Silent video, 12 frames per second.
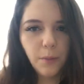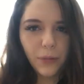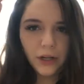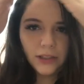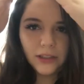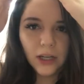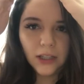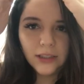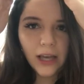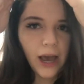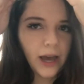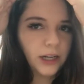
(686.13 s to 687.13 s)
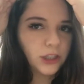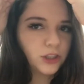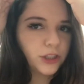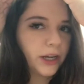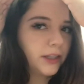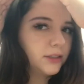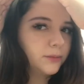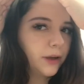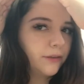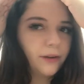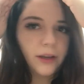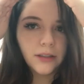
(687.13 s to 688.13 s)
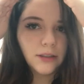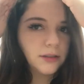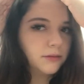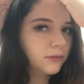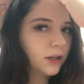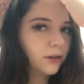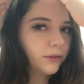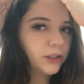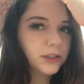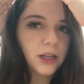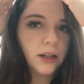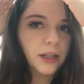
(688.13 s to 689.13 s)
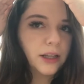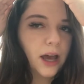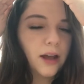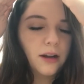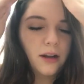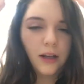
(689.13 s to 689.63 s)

but it does add a shade to my face. I don't know if you can tell like that.